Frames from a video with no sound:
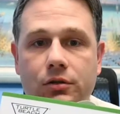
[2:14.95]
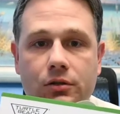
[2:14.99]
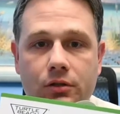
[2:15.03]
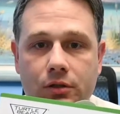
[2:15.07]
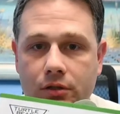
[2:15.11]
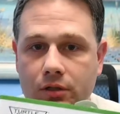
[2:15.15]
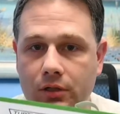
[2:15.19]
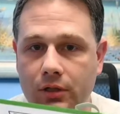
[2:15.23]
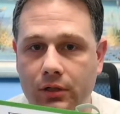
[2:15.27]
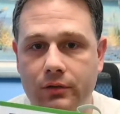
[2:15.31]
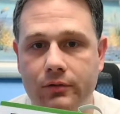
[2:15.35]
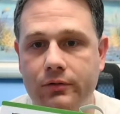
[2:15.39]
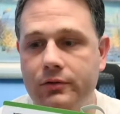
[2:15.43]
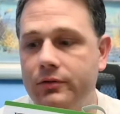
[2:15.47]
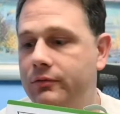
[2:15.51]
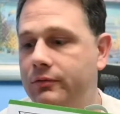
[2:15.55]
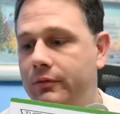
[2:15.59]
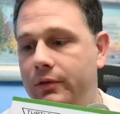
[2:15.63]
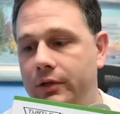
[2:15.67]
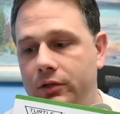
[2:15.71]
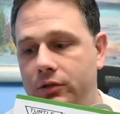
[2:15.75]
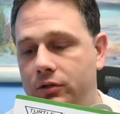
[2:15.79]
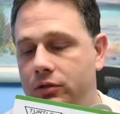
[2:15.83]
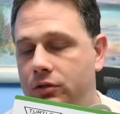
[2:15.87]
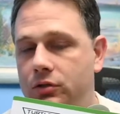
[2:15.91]
Nintendo
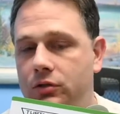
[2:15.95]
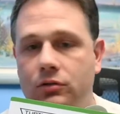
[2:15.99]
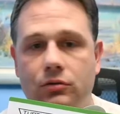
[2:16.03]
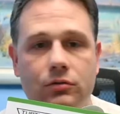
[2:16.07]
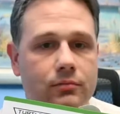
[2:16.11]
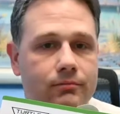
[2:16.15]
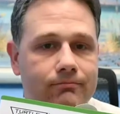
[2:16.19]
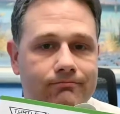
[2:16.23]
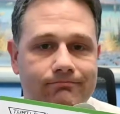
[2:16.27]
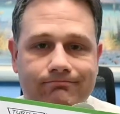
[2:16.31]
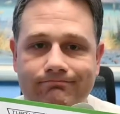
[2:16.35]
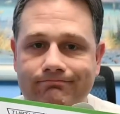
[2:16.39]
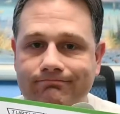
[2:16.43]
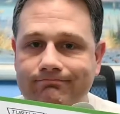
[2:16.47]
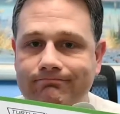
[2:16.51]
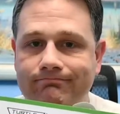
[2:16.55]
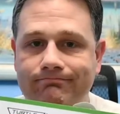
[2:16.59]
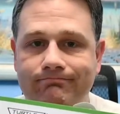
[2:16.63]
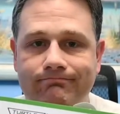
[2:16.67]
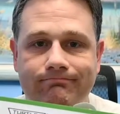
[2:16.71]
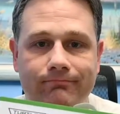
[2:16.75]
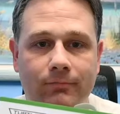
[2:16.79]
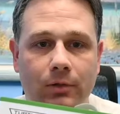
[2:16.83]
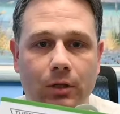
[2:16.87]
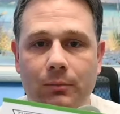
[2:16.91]
Switch,
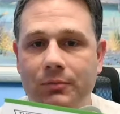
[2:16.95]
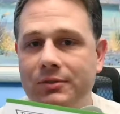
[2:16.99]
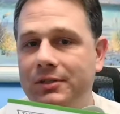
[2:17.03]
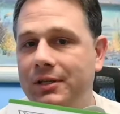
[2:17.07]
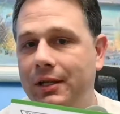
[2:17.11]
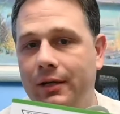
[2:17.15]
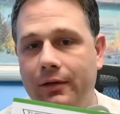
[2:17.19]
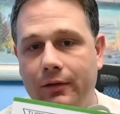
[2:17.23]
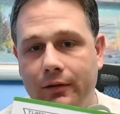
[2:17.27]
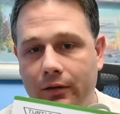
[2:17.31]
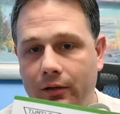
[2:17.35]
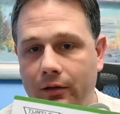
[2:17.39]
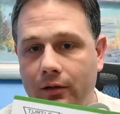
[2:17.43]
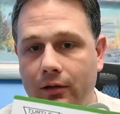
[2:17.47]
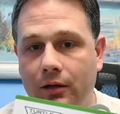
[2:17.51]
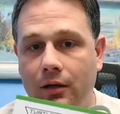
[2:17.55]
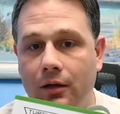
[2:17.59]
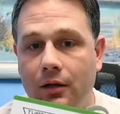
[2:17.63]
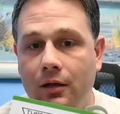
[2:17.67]
almost anything.